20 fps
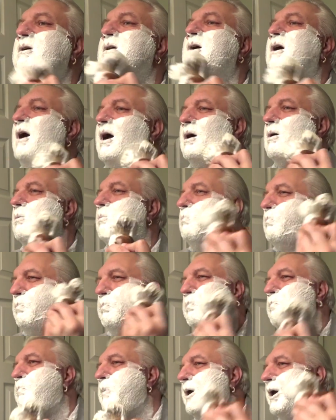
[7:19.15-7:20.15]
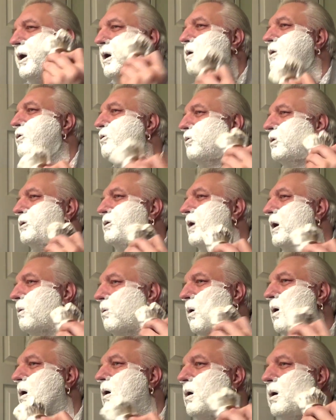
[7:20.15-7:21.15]
How big I thought they
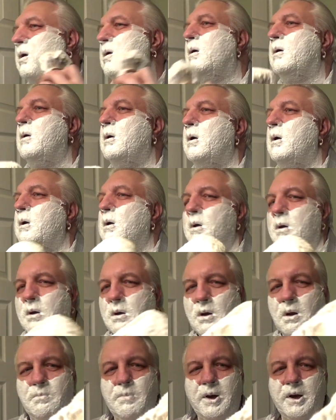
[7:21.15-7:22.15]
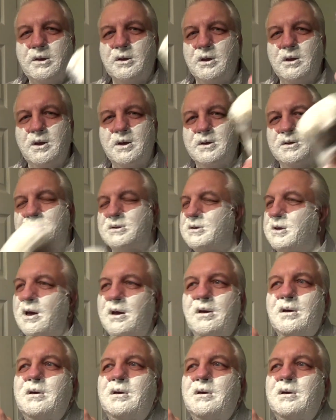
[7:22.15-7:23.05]
were. Compared to this,